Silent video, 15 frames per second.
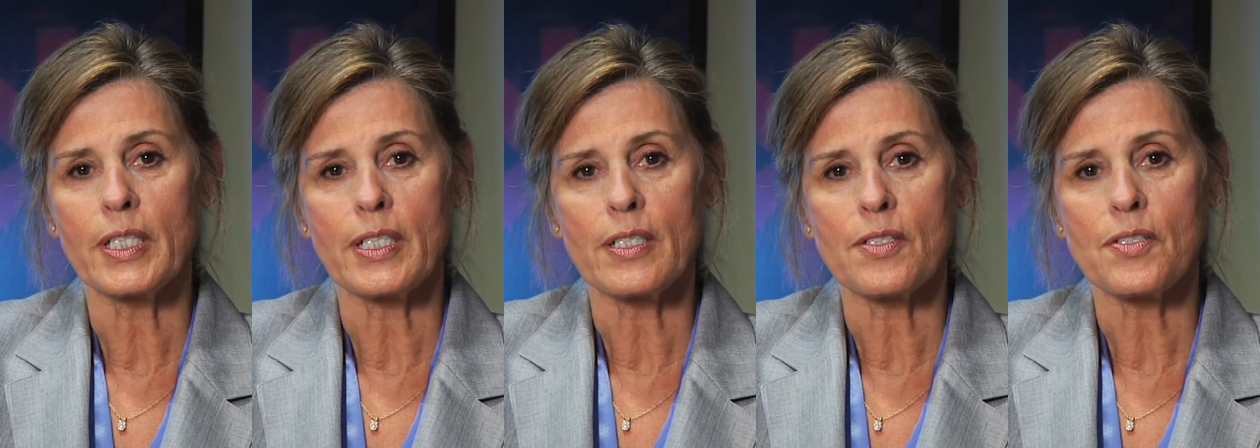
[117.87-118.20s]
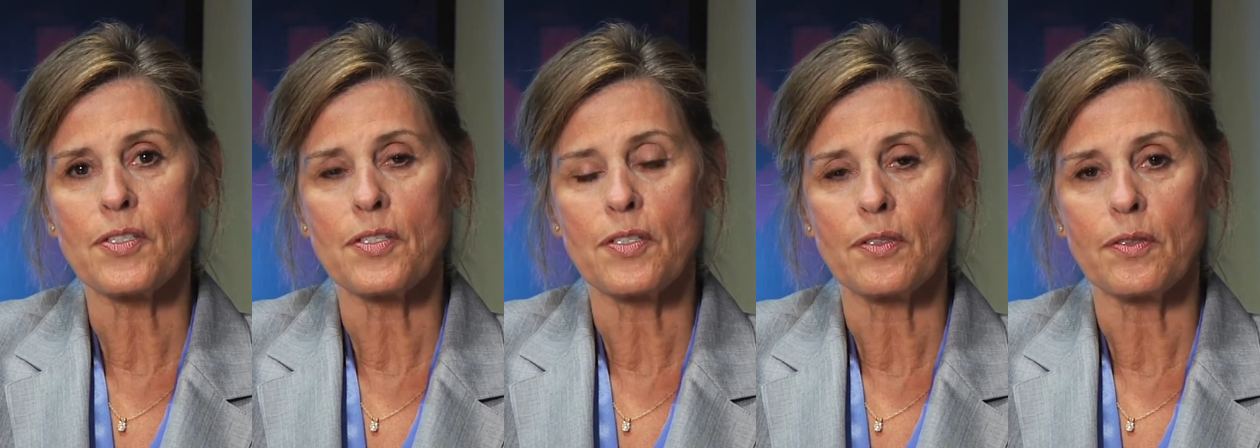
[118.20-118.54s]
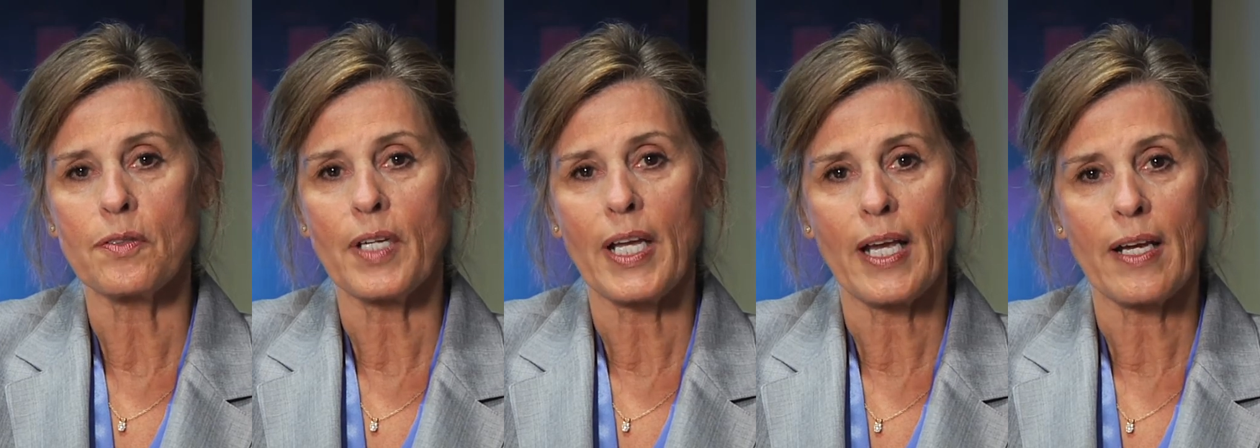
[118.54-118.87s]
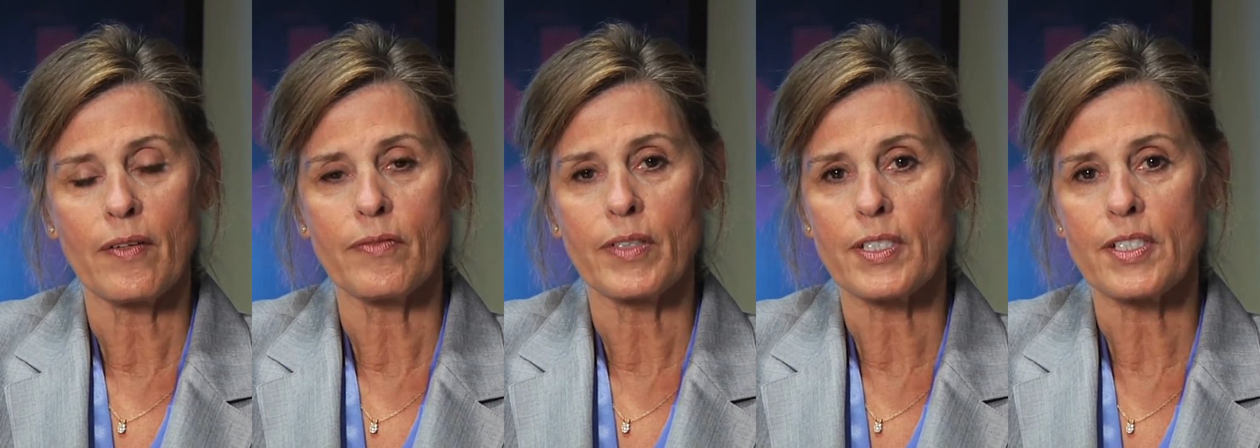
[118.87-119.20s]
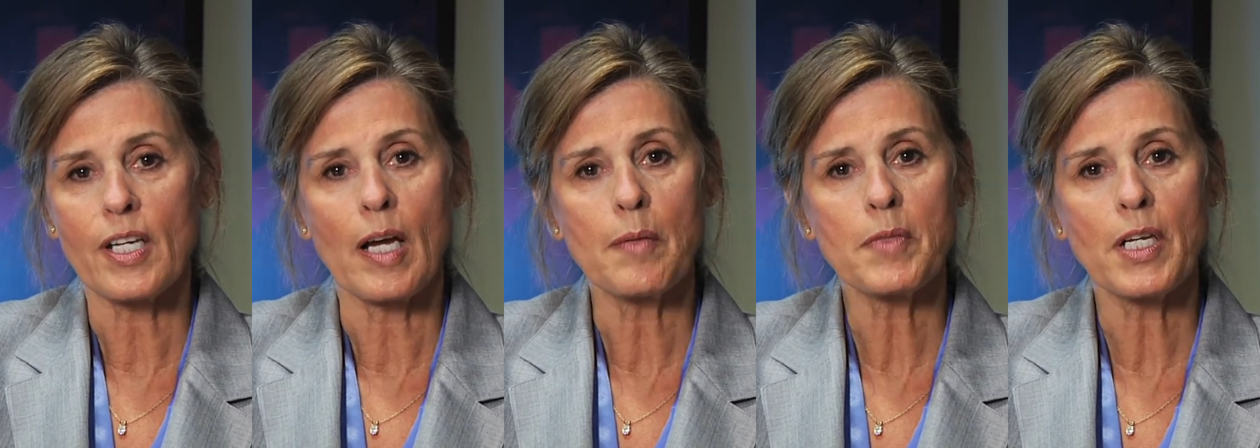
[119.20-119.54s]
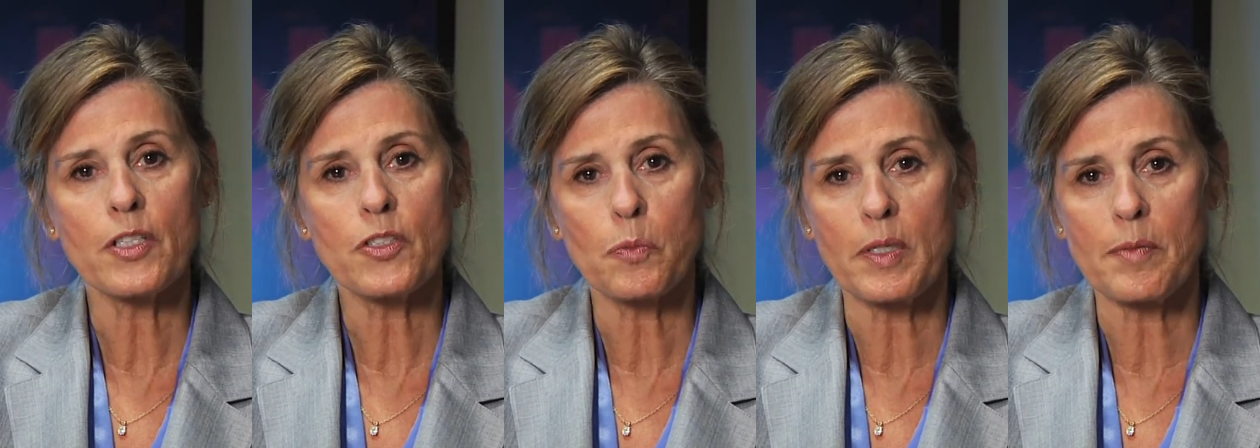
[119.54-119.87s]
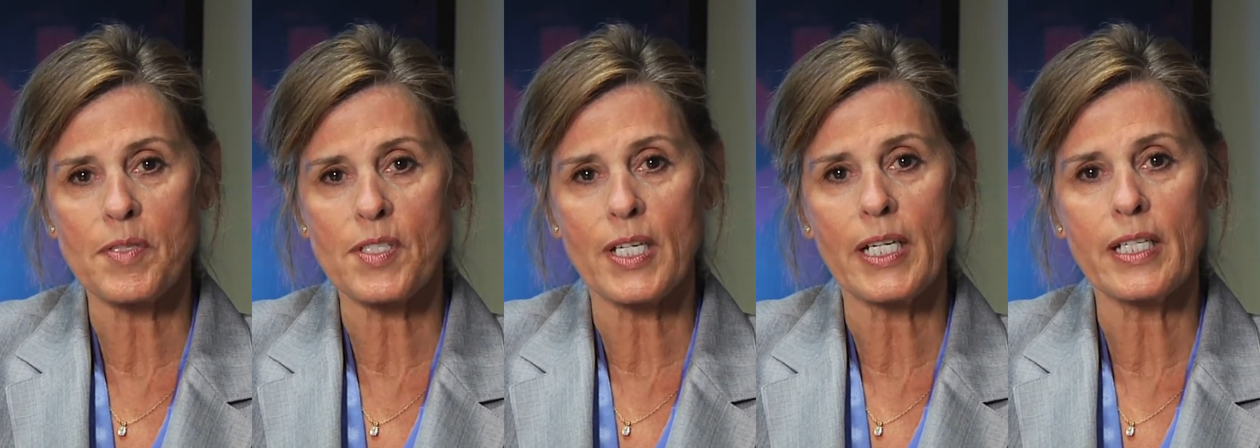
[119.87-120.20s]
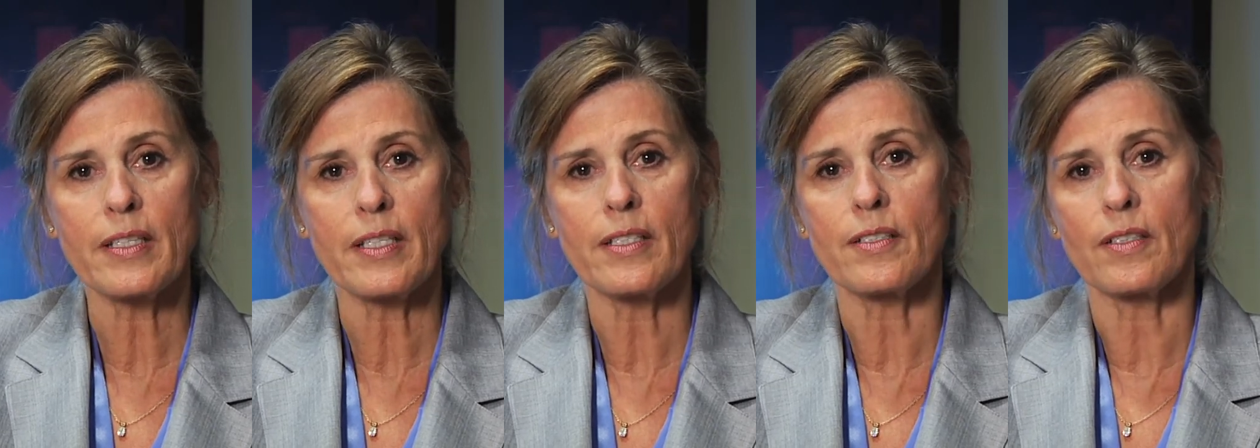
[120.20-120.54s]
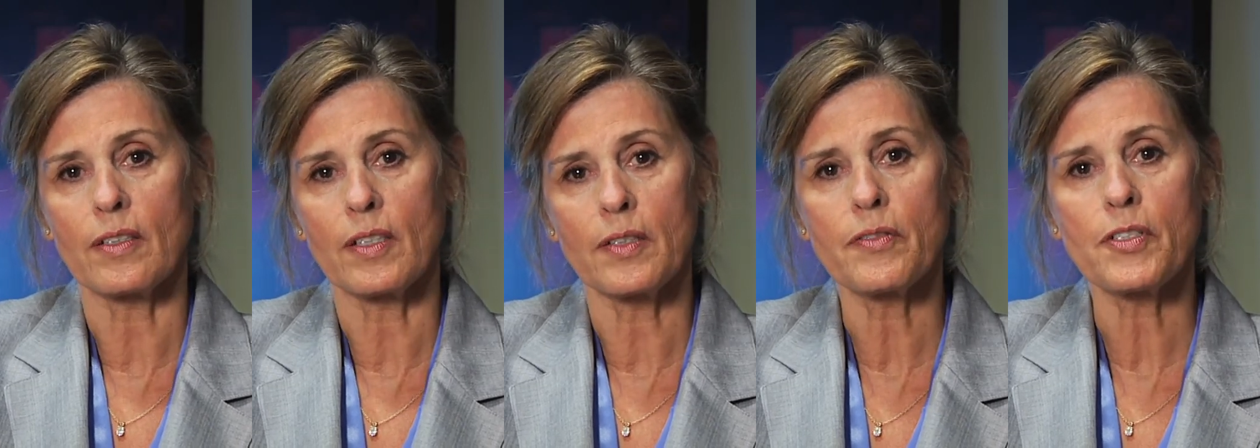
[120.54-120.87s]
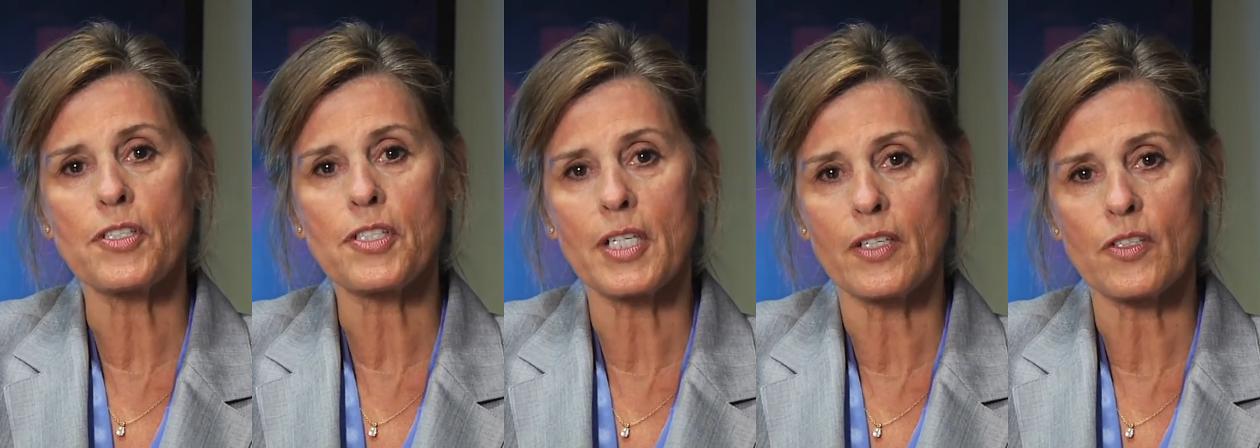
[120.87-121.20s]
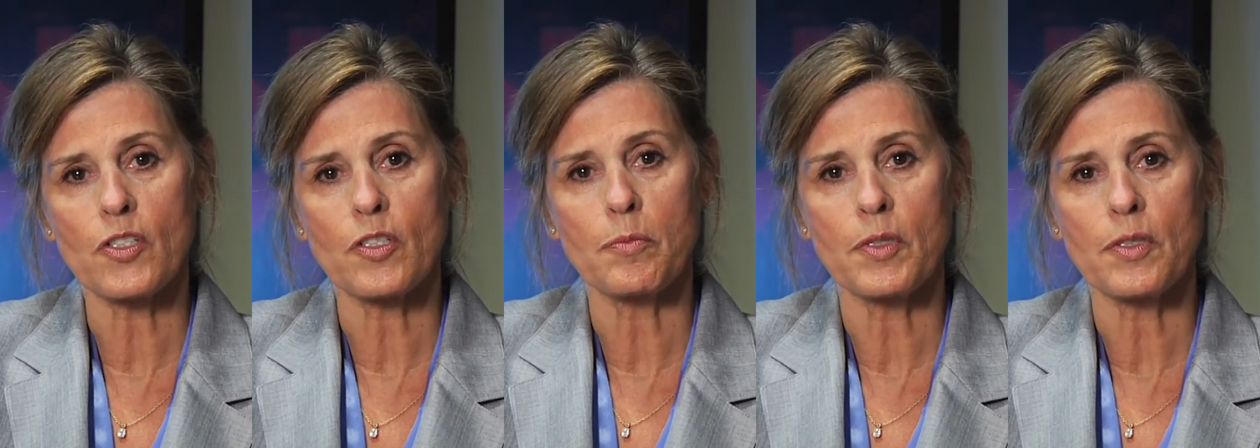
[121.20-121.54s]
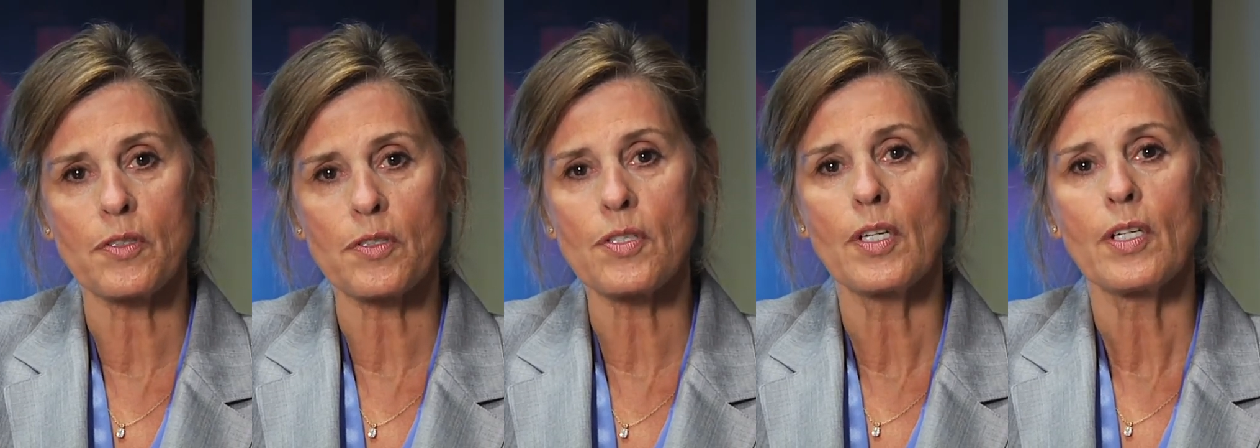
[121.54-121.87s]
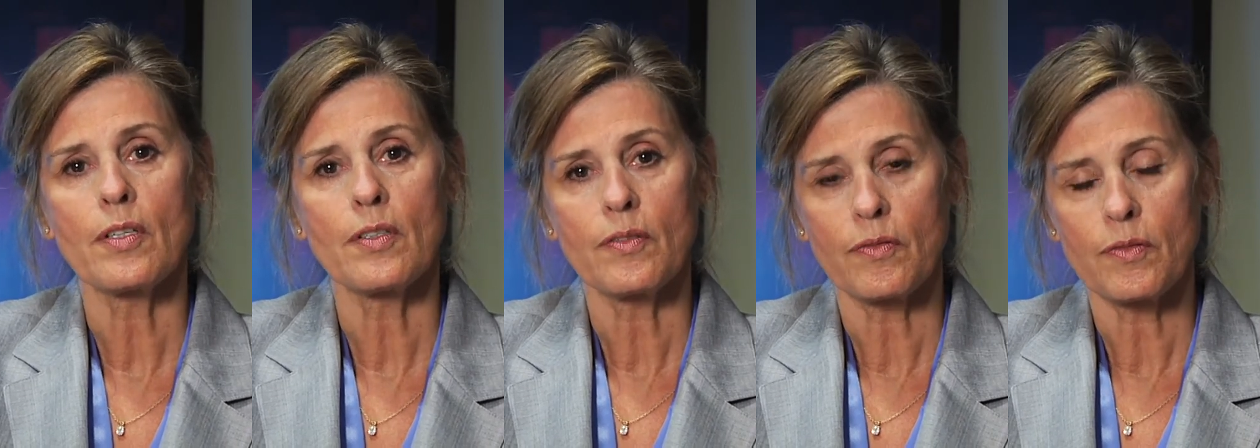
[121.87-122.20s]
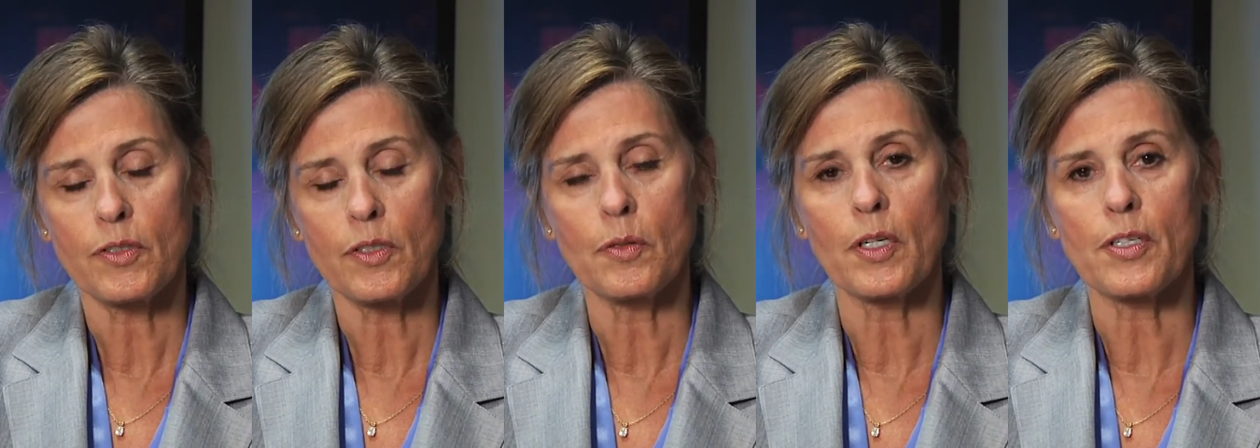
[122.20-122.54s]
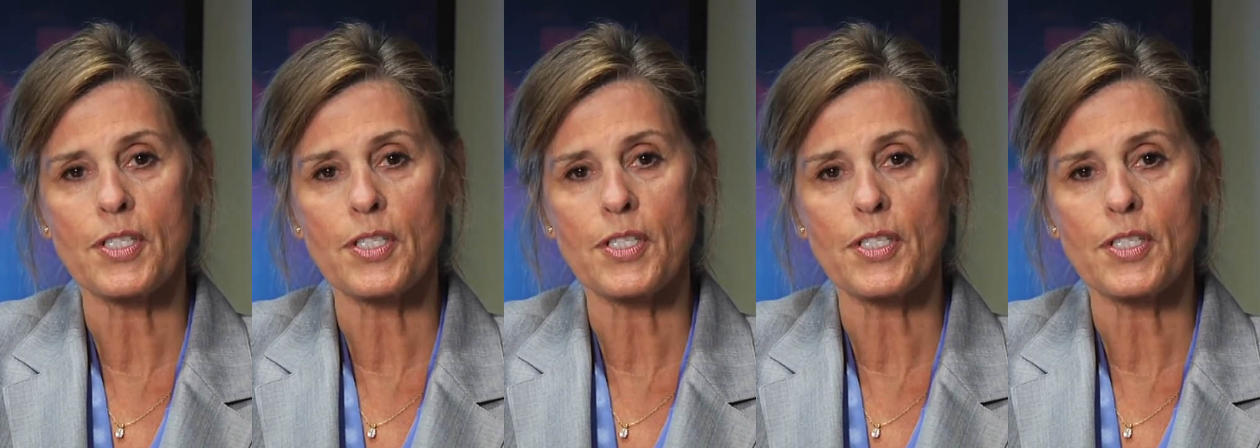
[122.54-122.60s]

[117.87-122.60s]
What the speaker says: is to have a top-notch website that delivers customers to our